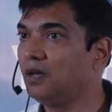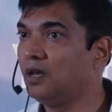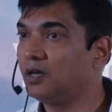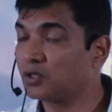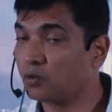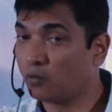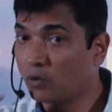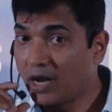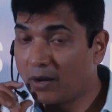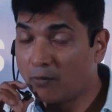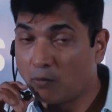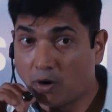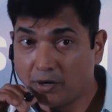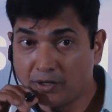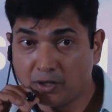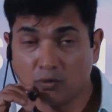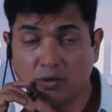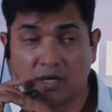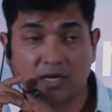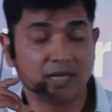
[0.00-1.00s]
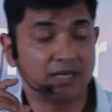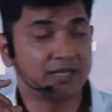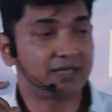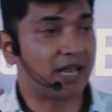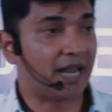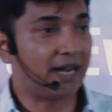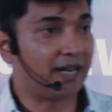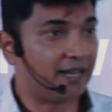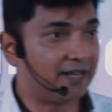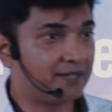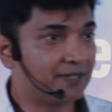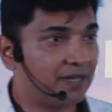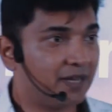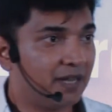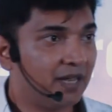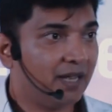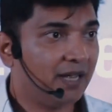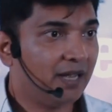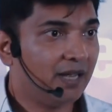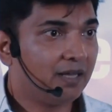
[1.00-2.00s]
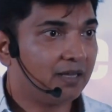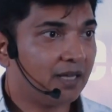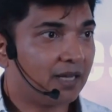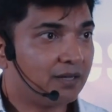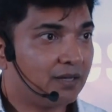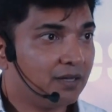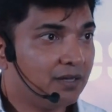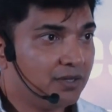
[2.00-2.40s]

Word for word: So what I want you to understand is that